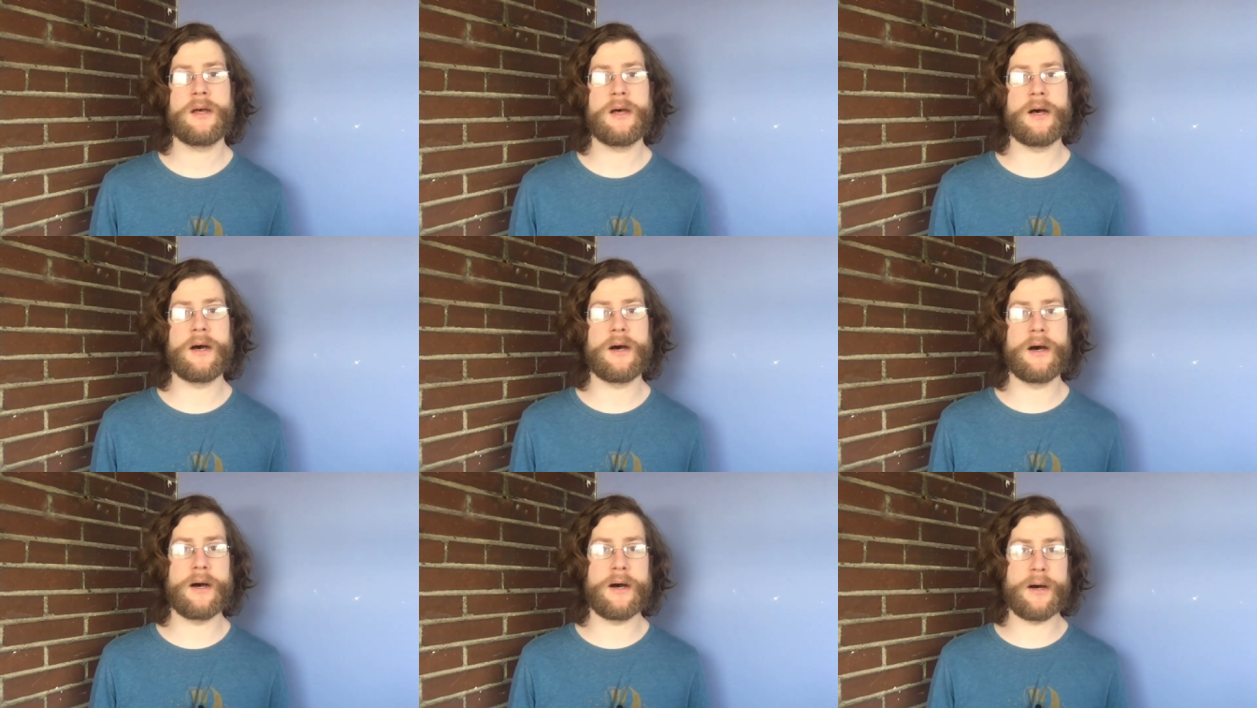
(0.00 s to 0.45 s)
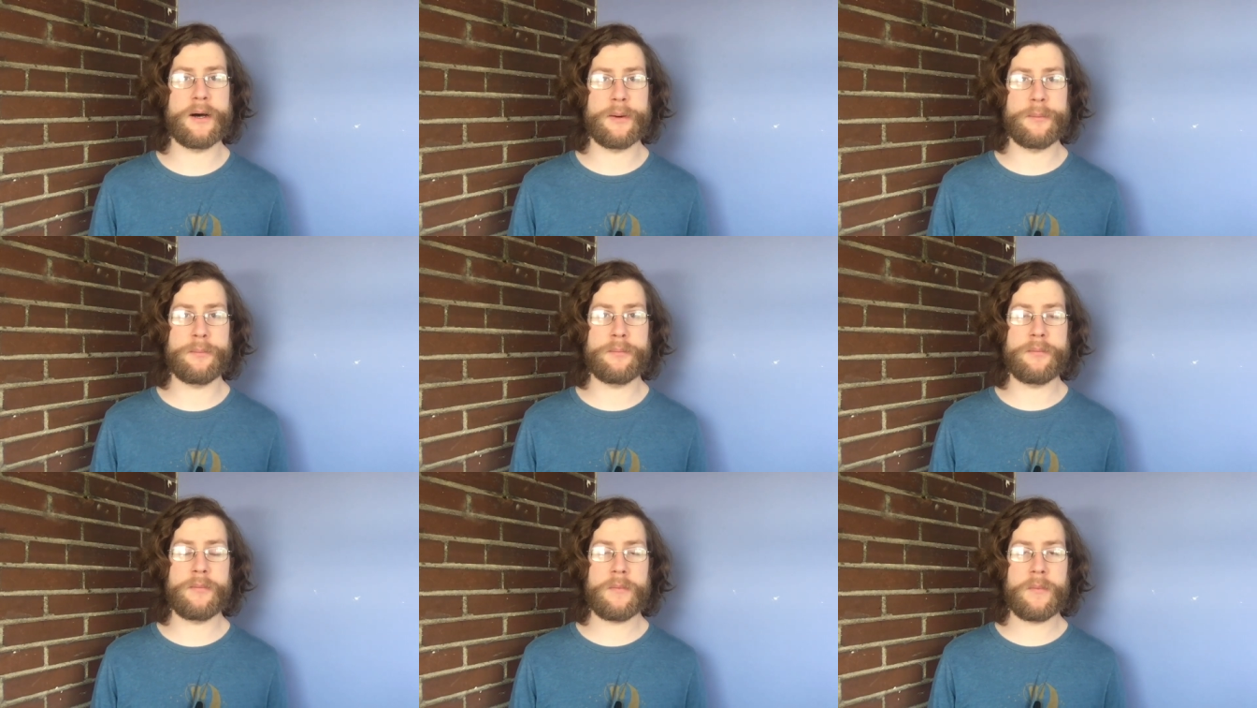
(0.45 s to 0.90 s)

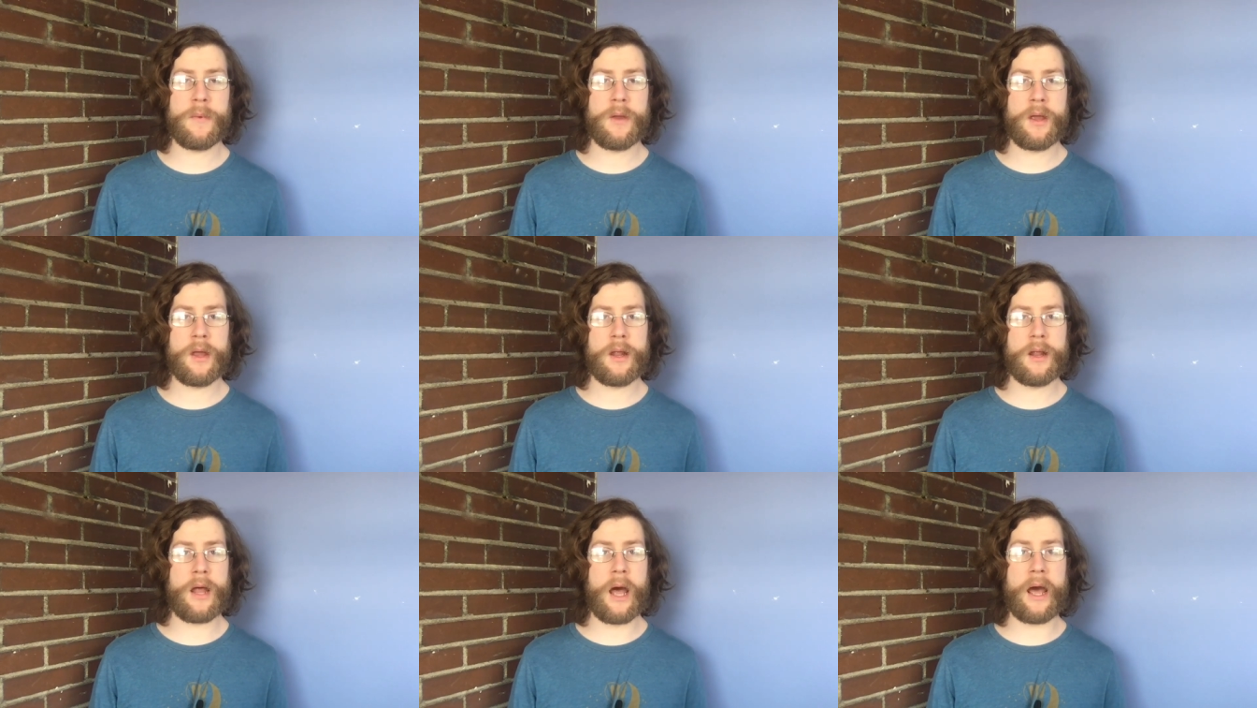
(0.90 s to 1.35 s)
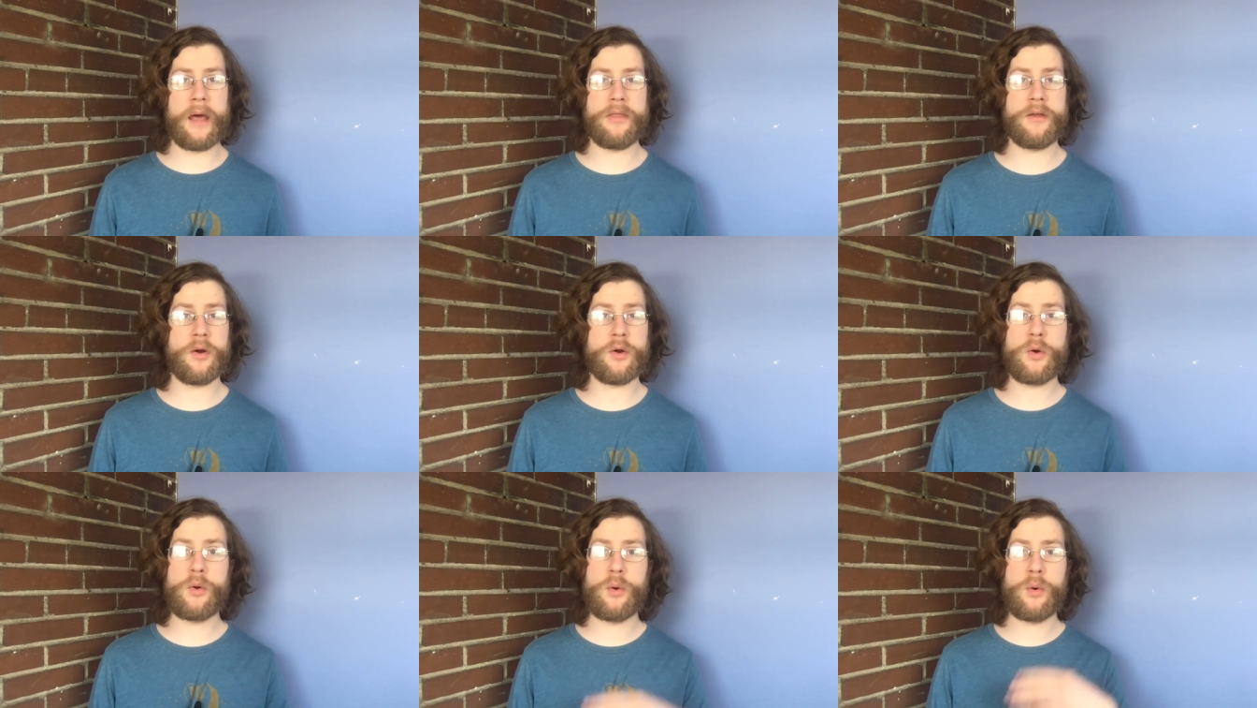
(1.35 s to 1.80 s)
Um,
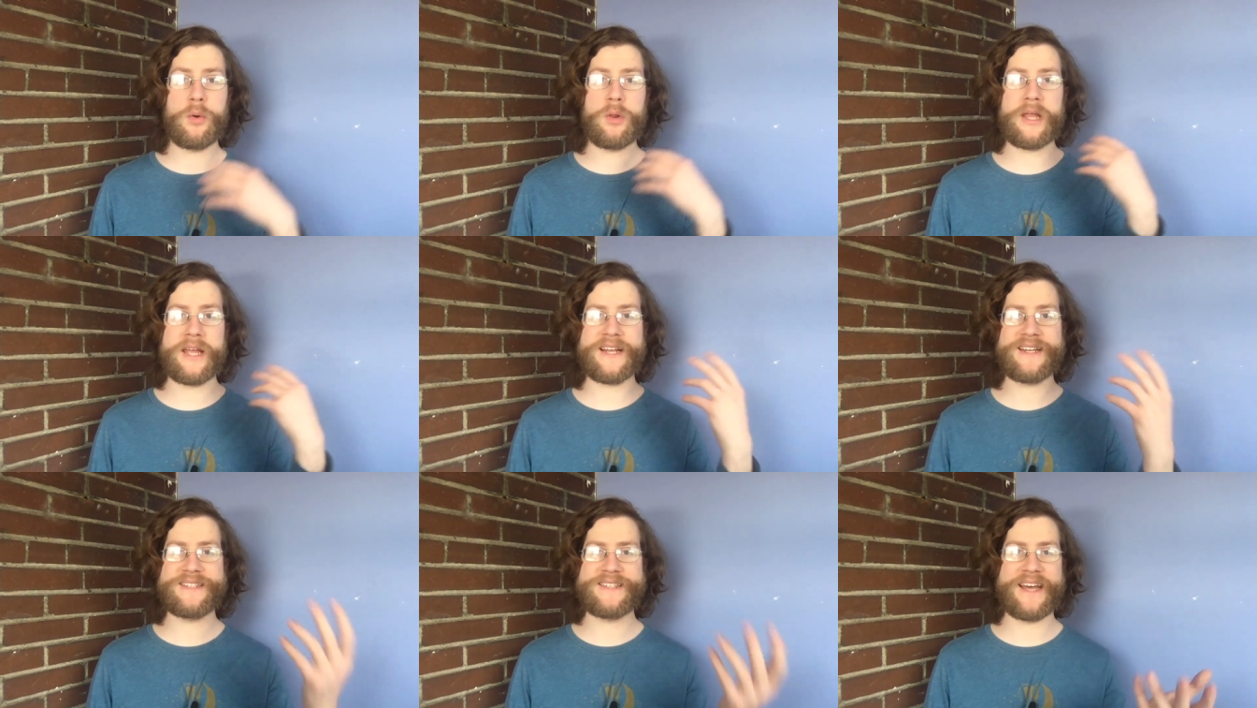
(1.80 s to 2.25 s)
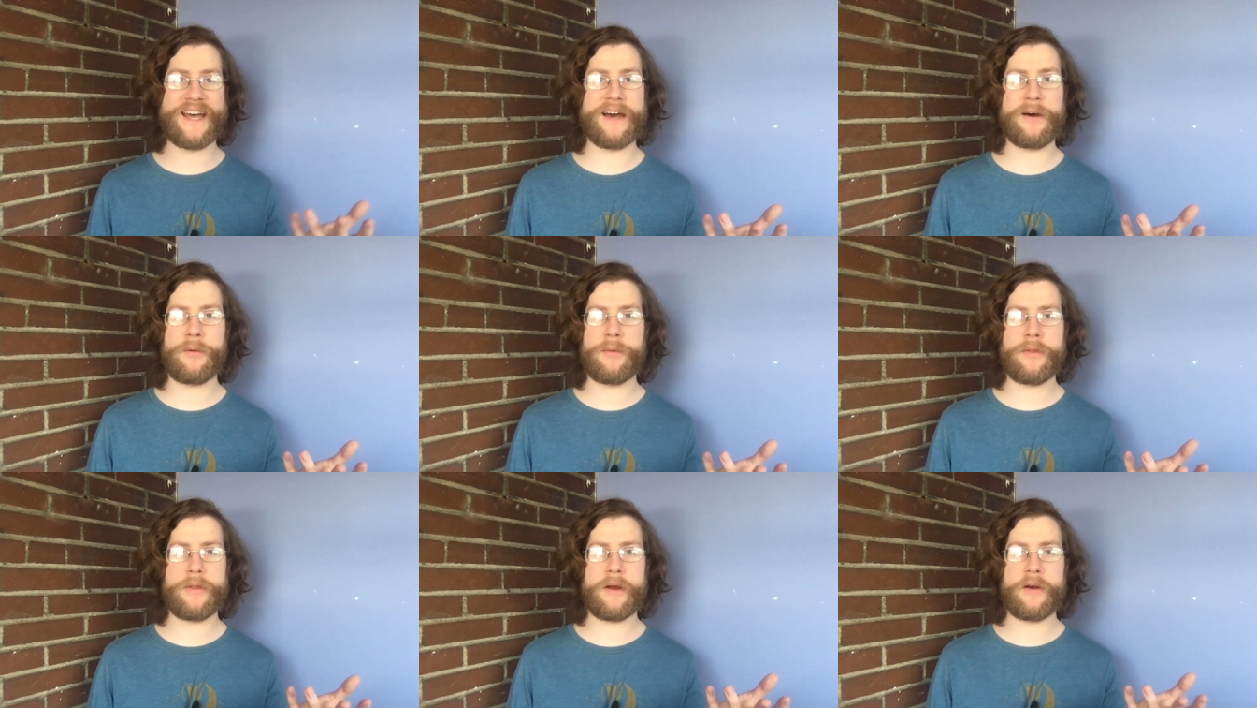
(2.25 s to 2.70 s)
either cooling
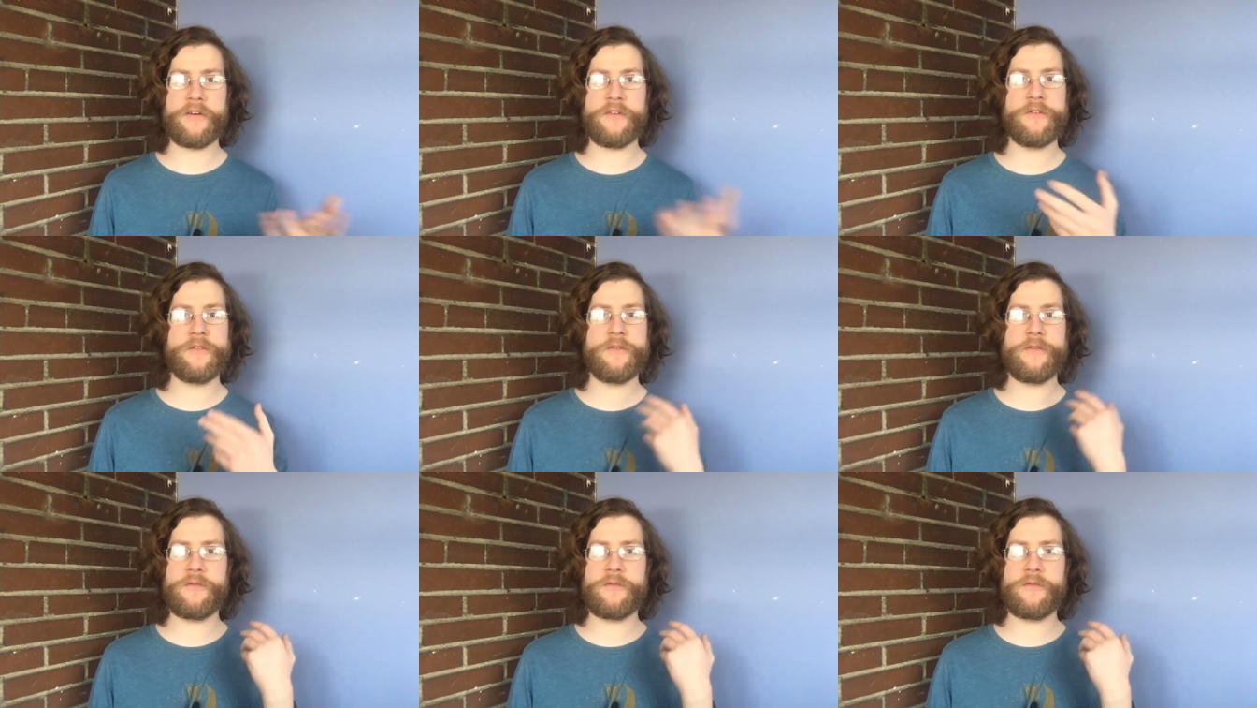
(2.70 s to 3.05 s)
down their